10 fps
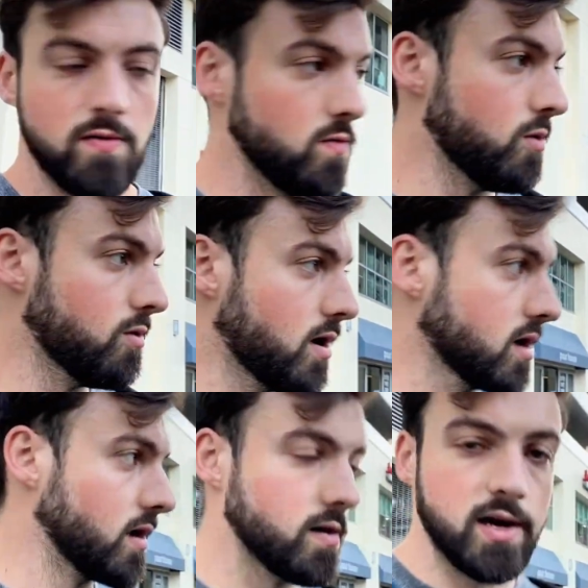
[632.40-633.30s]
We'll
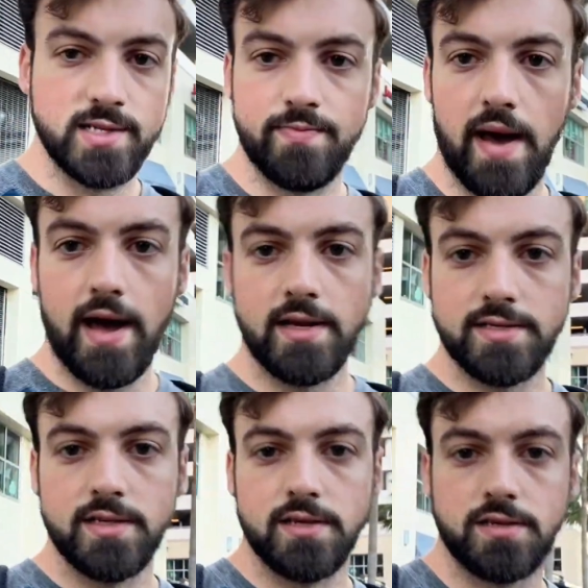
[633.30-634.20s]
walk across
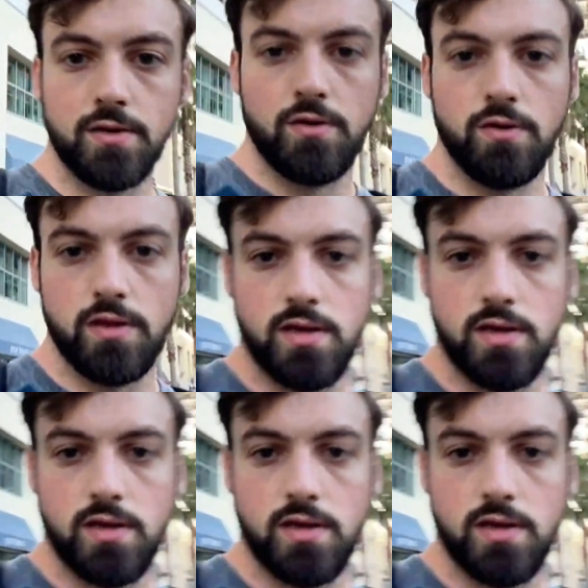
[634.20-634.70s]
Madison to the